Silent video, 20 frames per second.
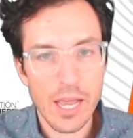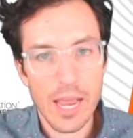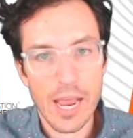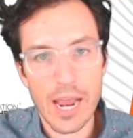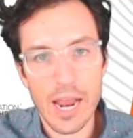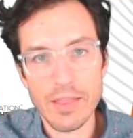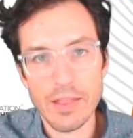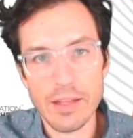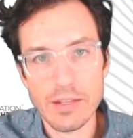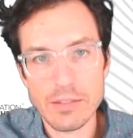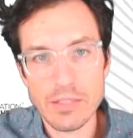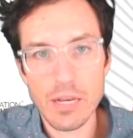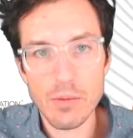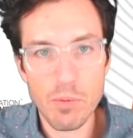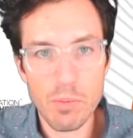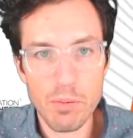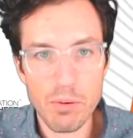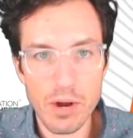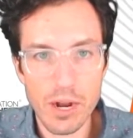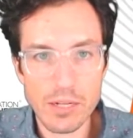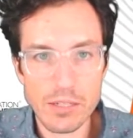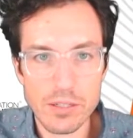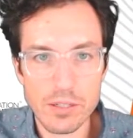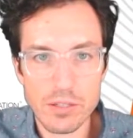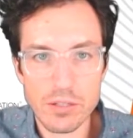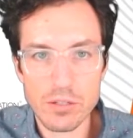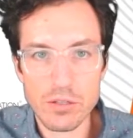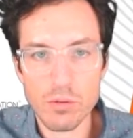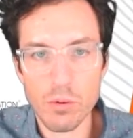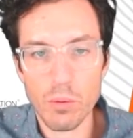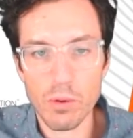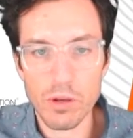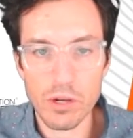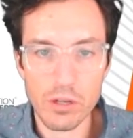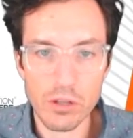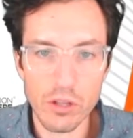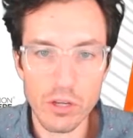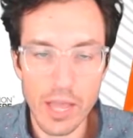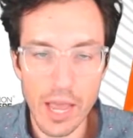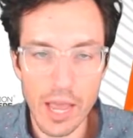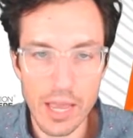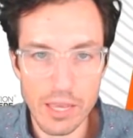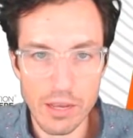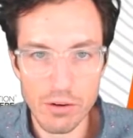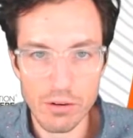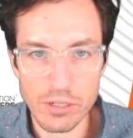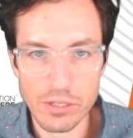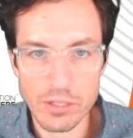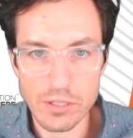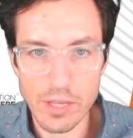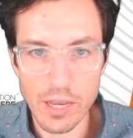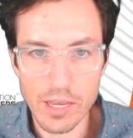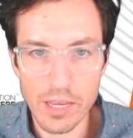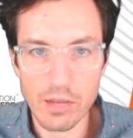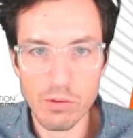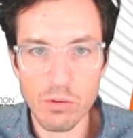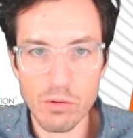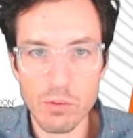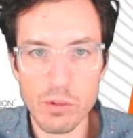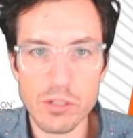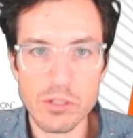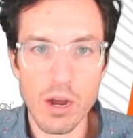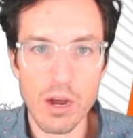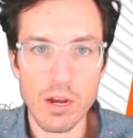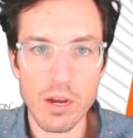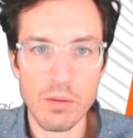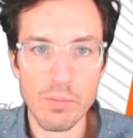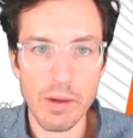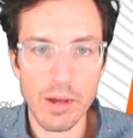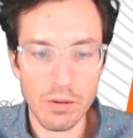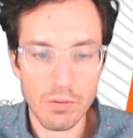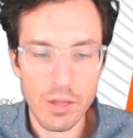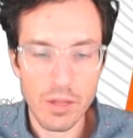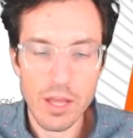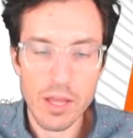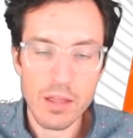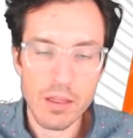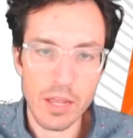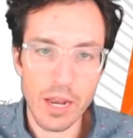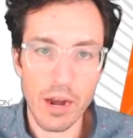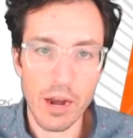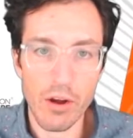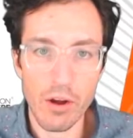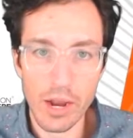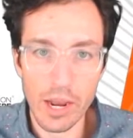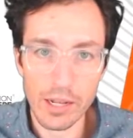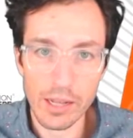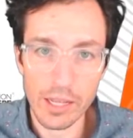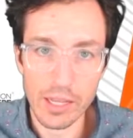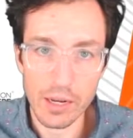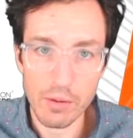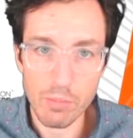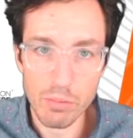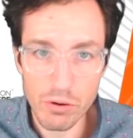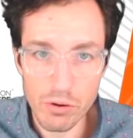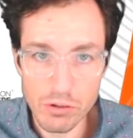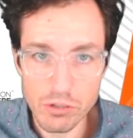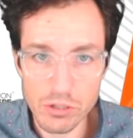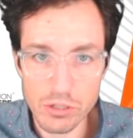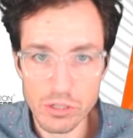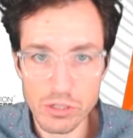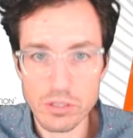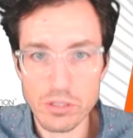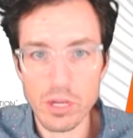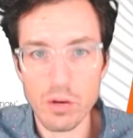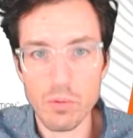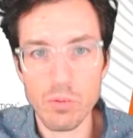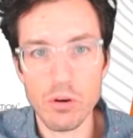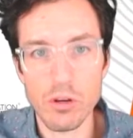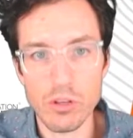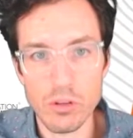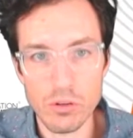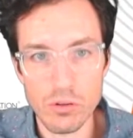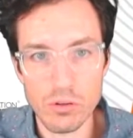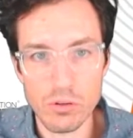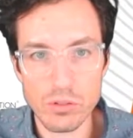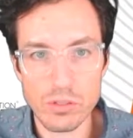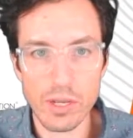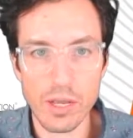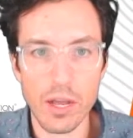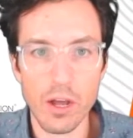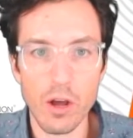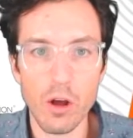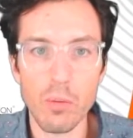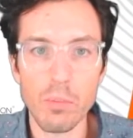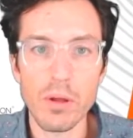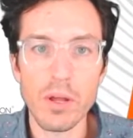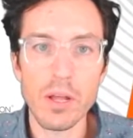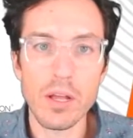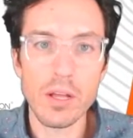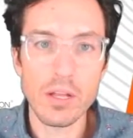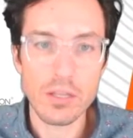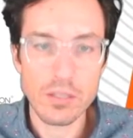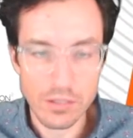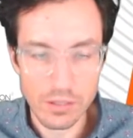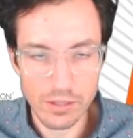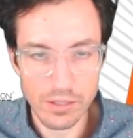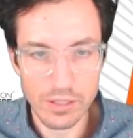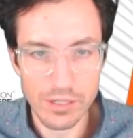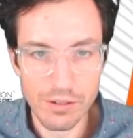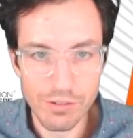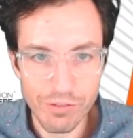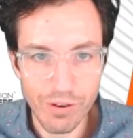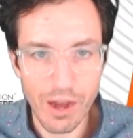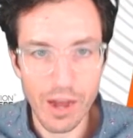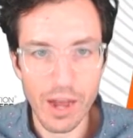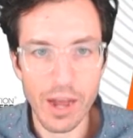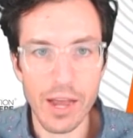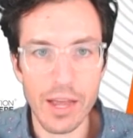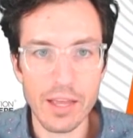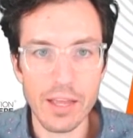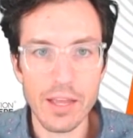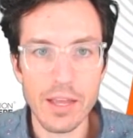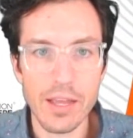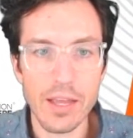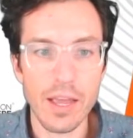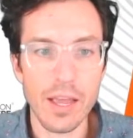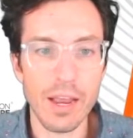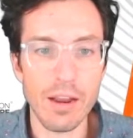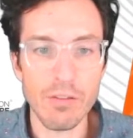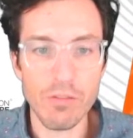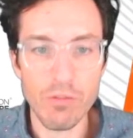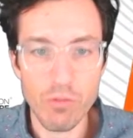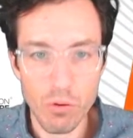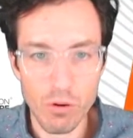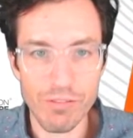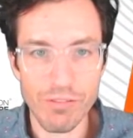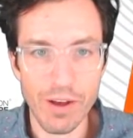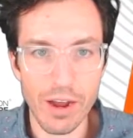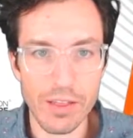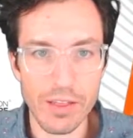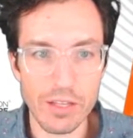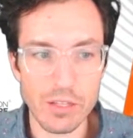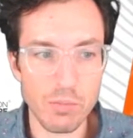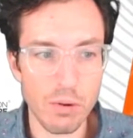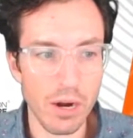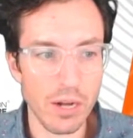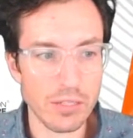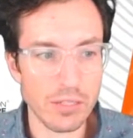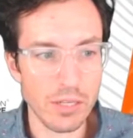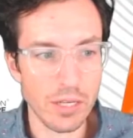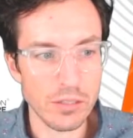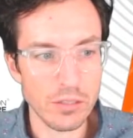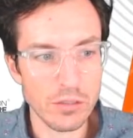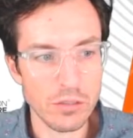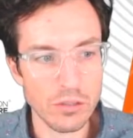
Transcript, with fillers: And that sample process is what we're going to look at here in a second when we talk about the error handling approaches that were used to help solidify and fortify this process.